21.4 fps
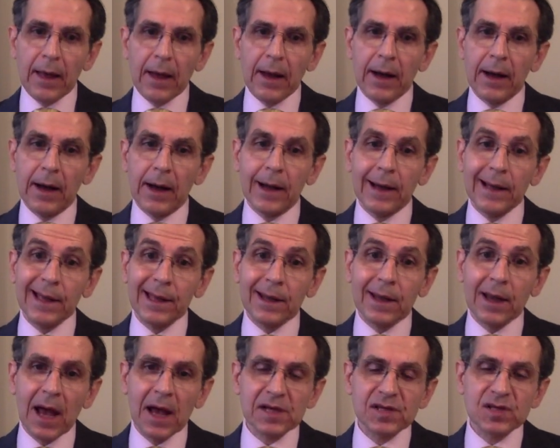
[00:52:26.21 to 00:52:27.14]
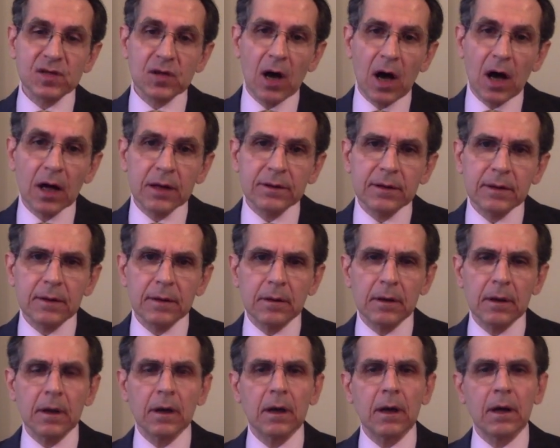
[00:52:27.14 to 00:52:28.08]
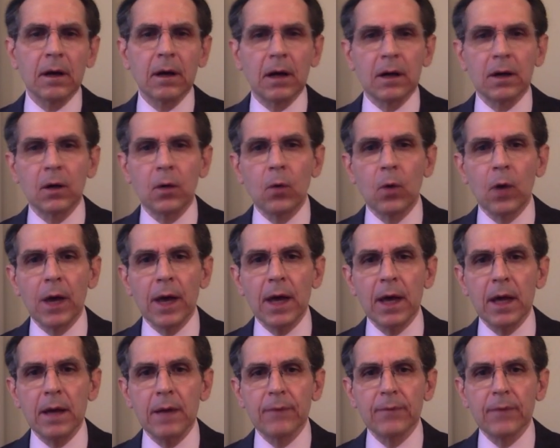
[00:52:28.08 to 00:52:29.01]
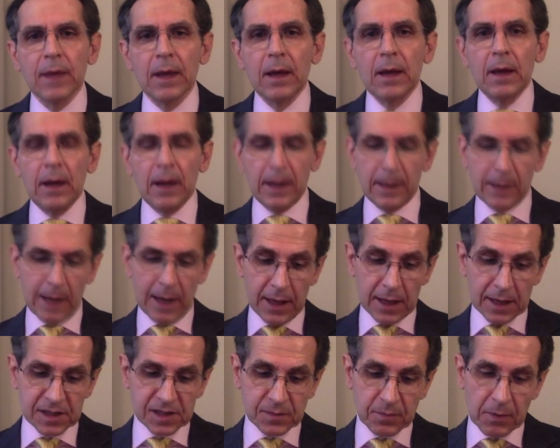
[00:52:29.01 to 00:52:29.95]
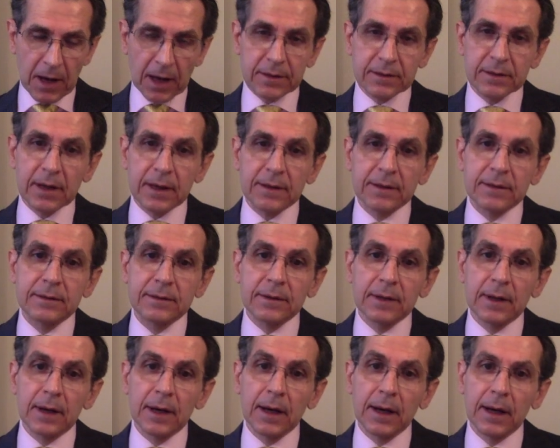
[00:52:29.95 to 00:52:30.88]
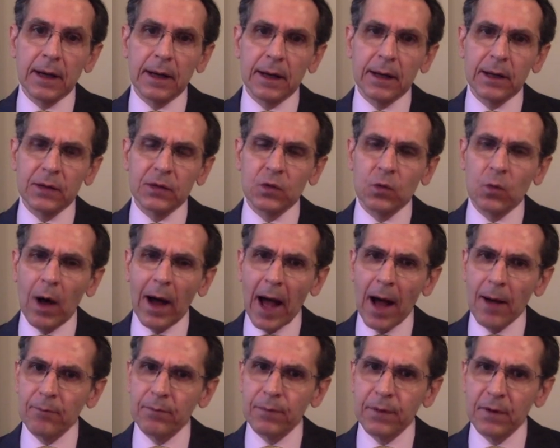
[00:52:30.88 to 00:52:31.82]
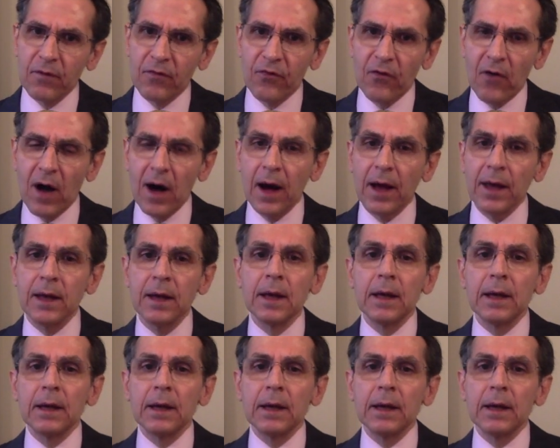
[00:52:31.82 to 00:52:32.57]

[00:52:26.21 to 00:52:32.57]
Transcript: Uh, it has not uh, gone away, and I expect it uh, uh, to amplify